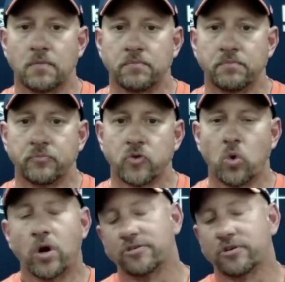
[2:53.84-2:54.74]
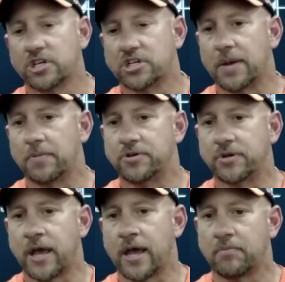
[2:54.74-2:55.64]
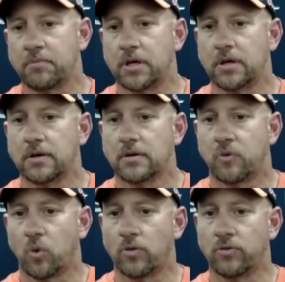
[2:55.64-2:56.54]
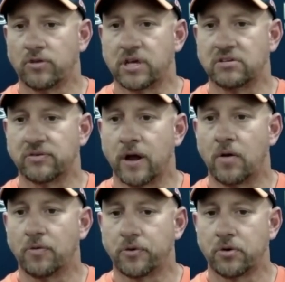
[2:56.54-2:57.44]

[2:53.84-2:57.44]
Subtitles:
We're in as good a shape as you can be for what these kids have gone through.